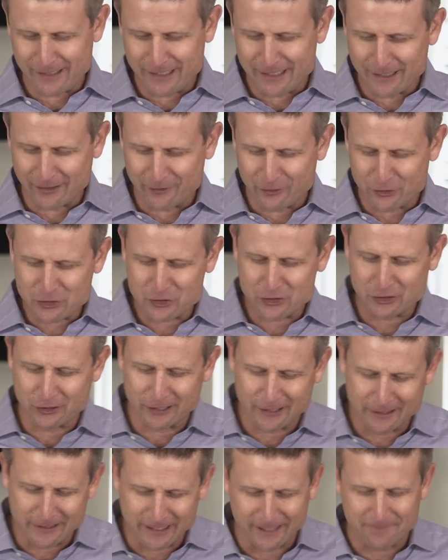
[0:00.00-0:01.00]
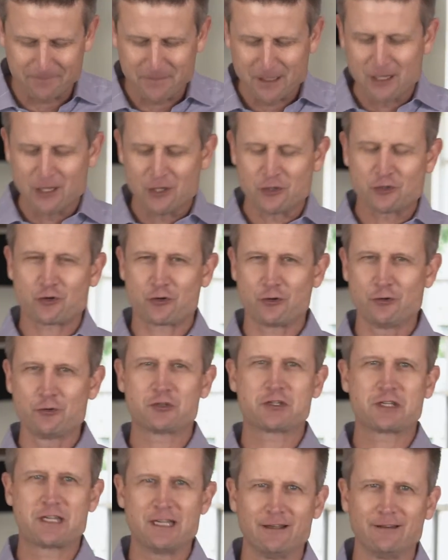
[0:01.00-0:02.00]
He understood that true
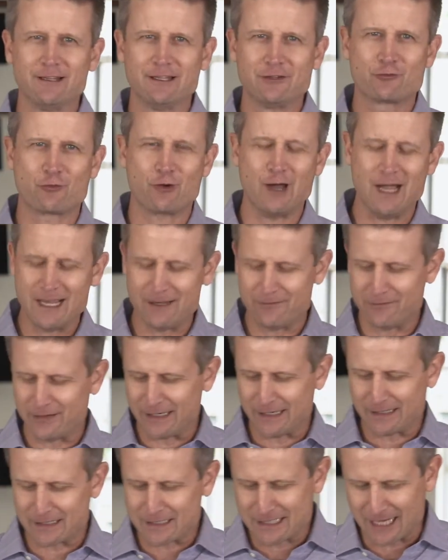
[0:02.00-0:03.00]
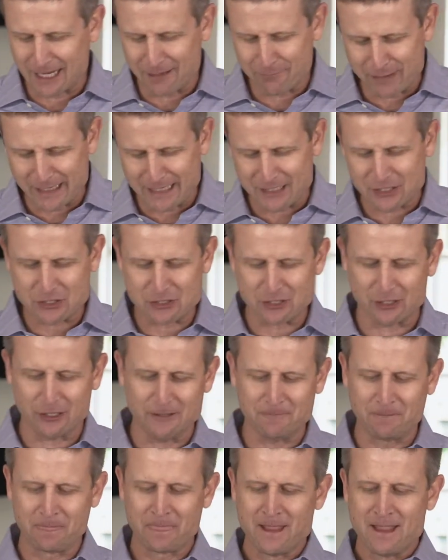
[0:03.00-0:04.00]
skill in driving is not based
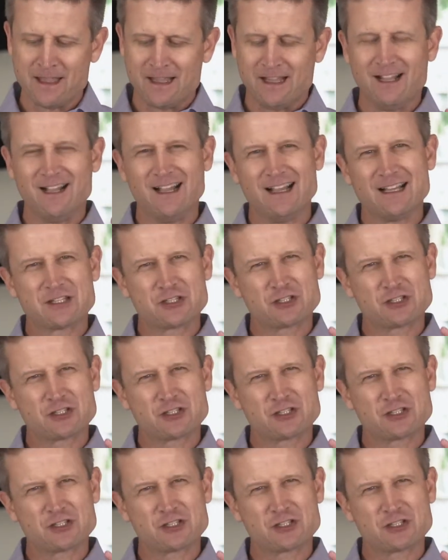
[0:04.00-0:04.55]
on uh,